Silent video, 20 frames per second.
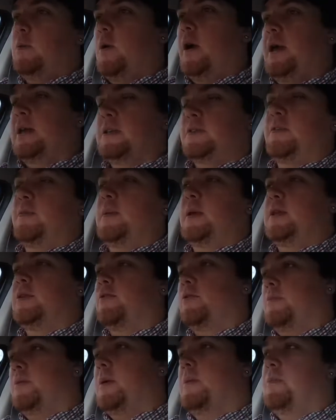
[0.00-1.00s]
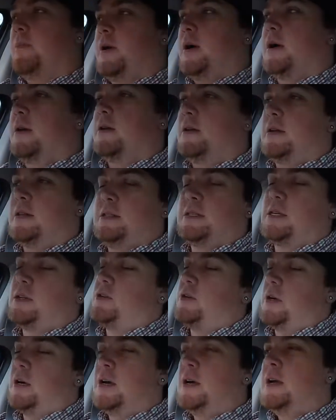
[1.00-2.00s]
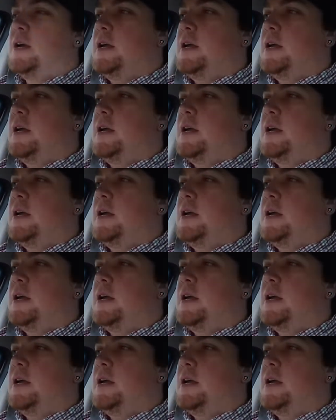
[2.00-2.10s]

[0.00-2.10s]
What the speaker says: ways for me to remember, etc.